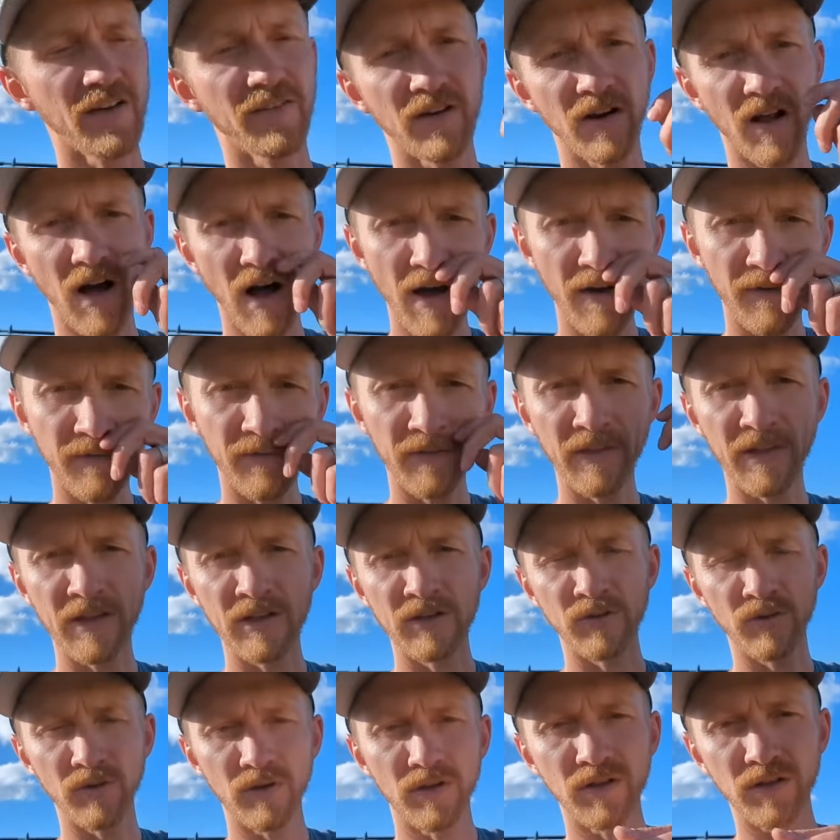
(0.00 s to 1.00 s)
it off and then
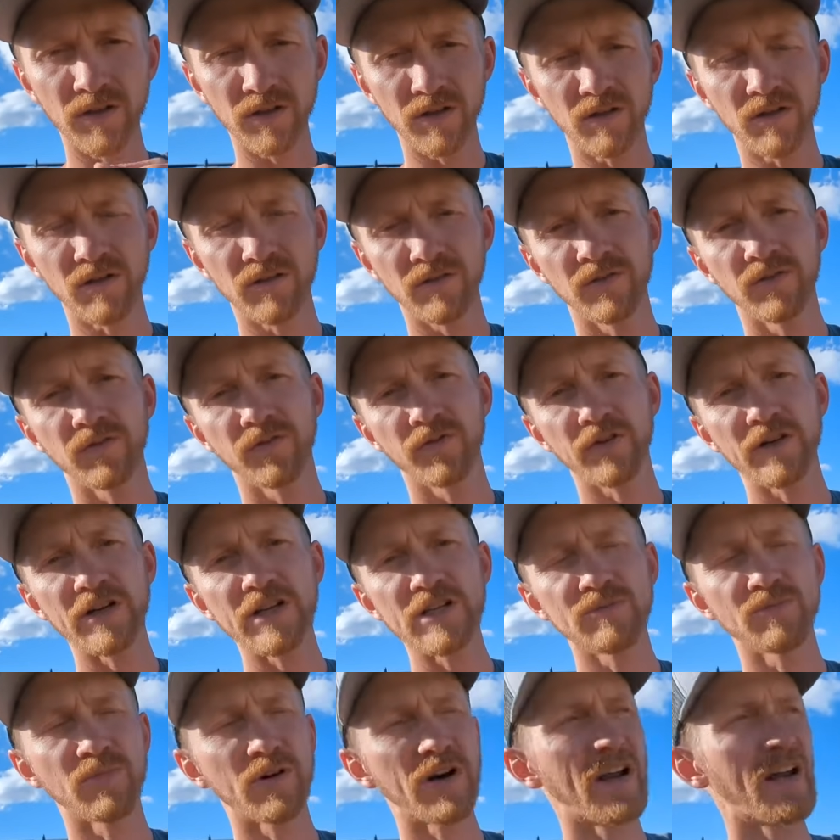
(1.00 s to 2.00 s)
do a little
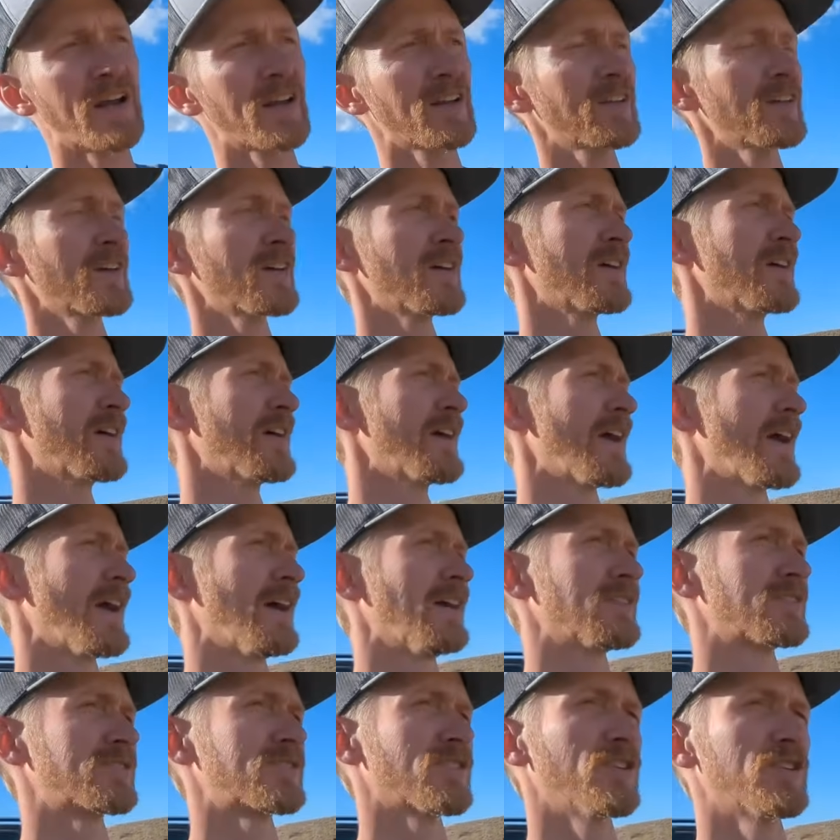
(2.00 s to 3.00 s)
freeze brand.
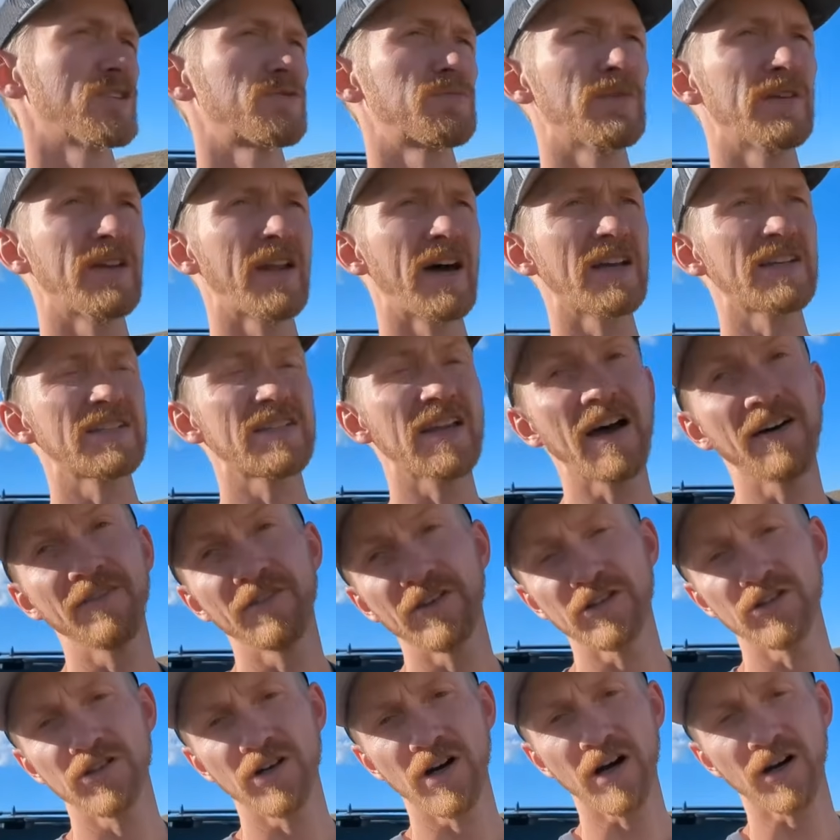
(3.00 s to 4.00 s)
And so it's been nice to have the
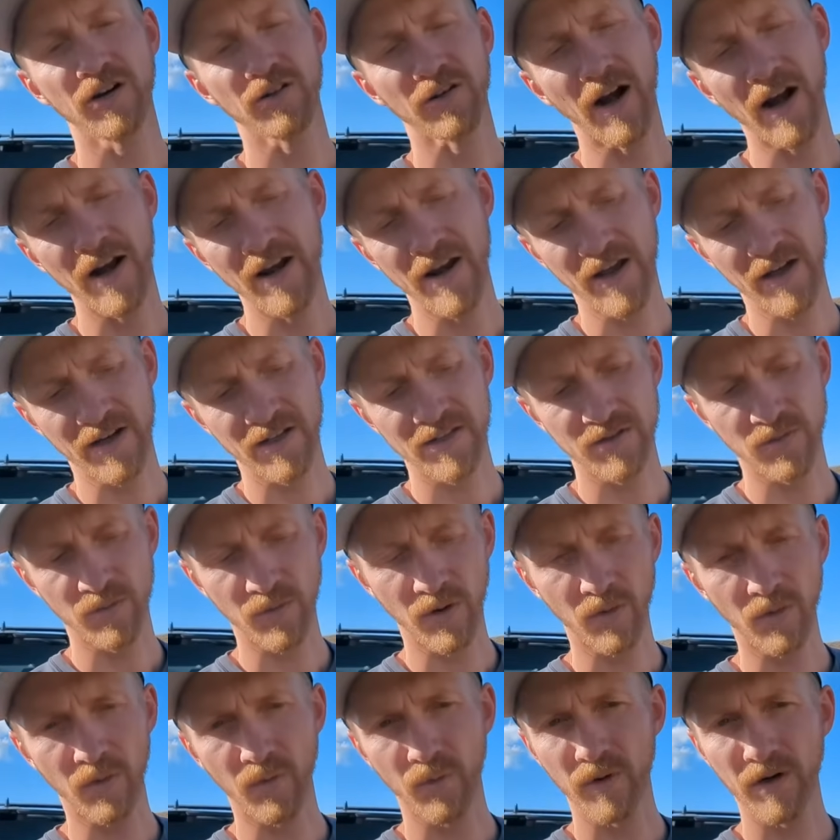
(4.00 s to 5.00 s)
truck right next to where
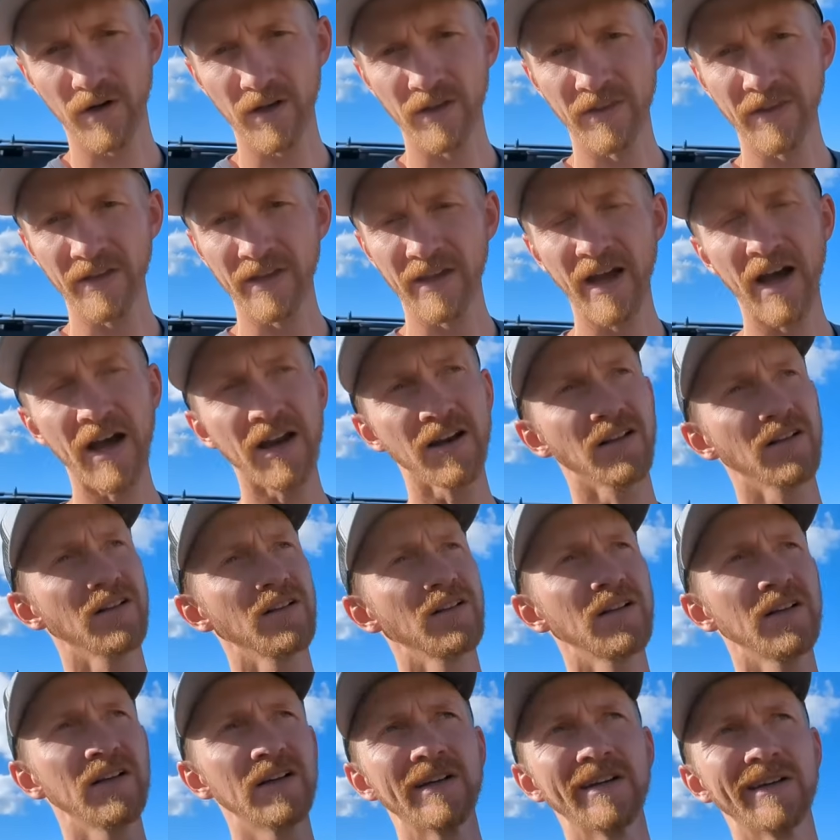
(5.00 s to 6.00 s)
we're working the cattle.
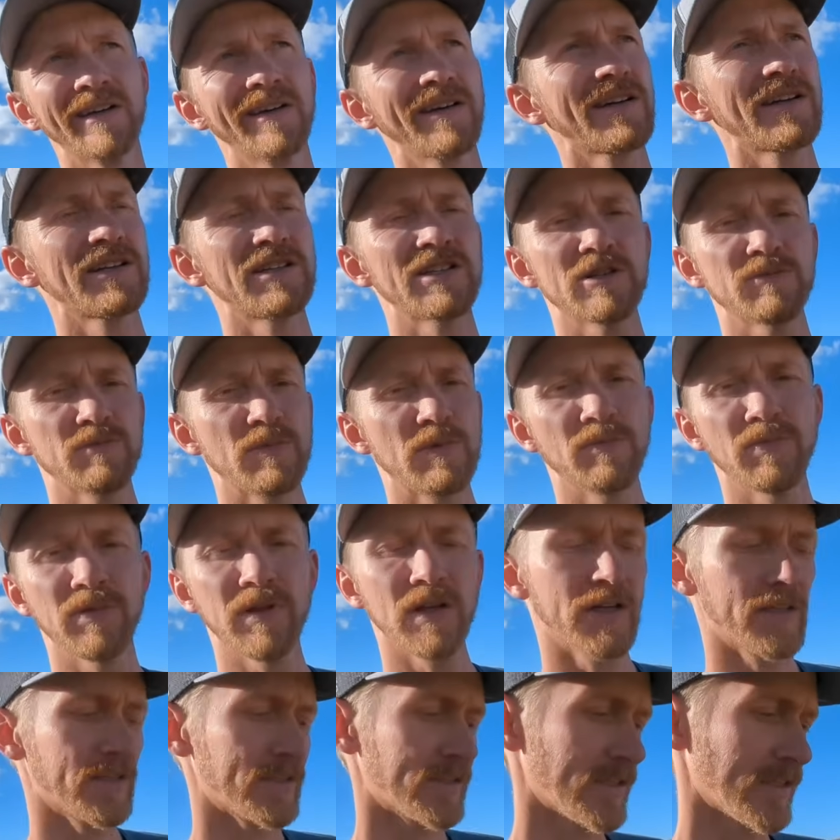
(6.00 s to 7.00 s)
It can just be
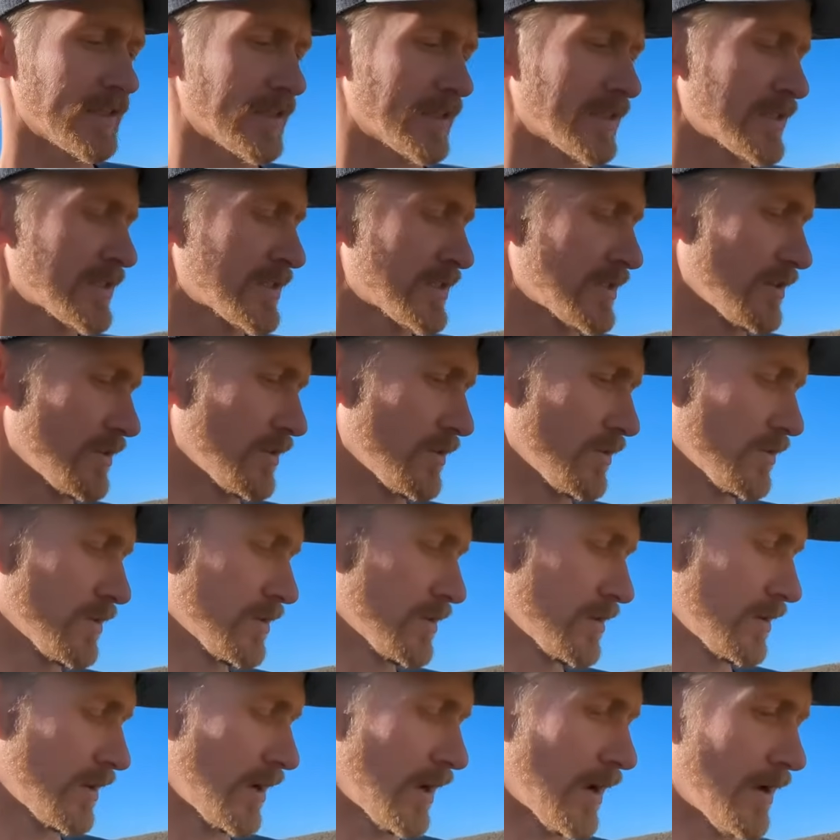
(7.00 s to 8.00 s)
plugged in, so
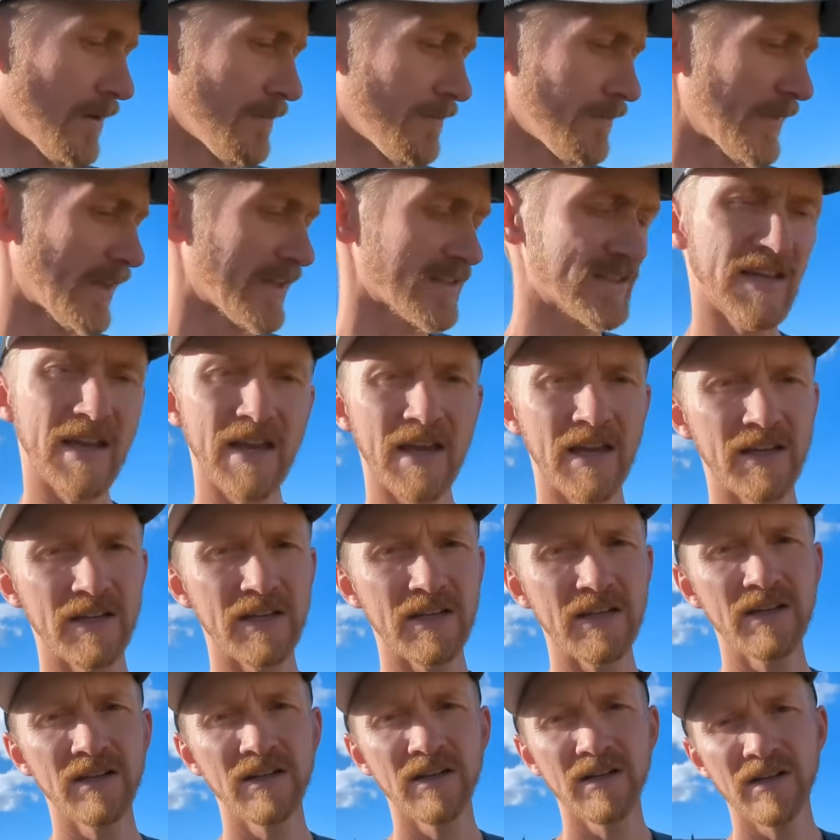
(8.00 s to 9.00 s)
that's
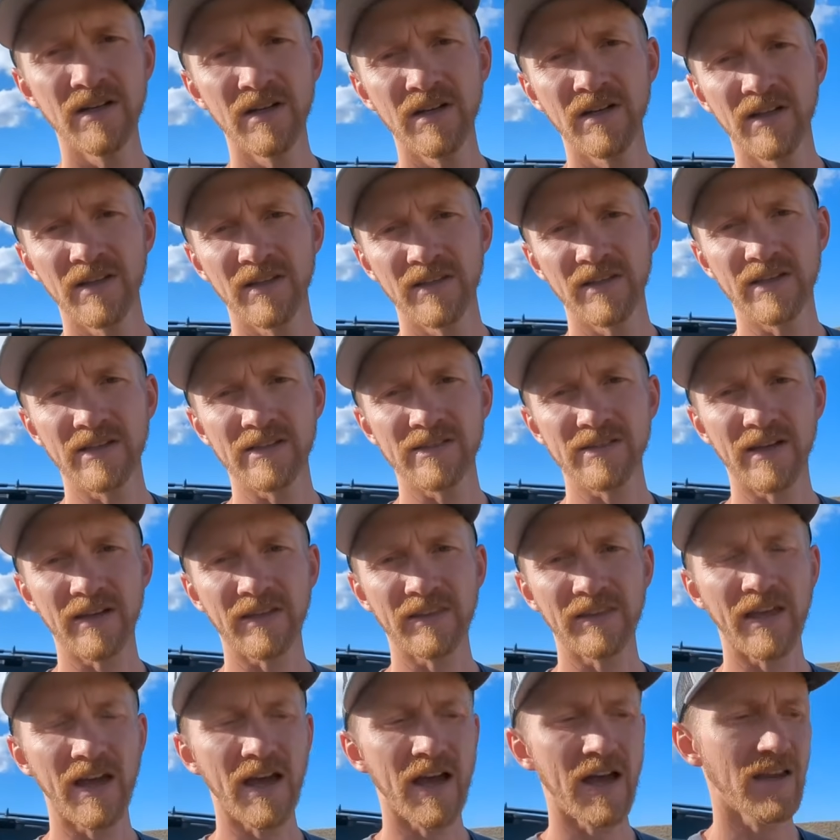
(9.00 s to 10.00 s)
handy. Things like
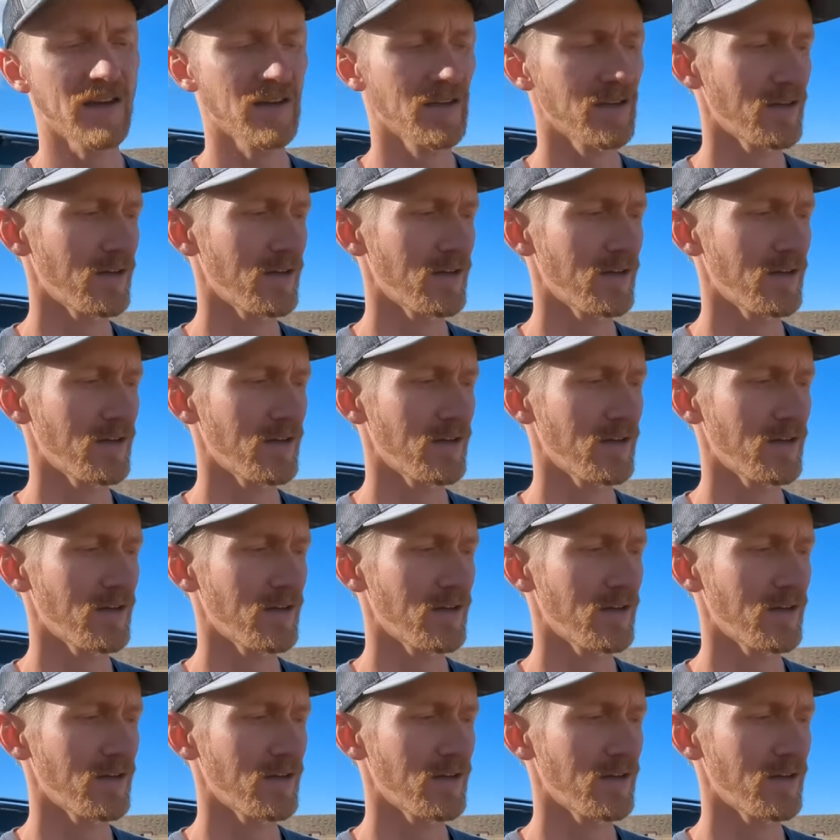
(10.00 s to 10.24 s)
that.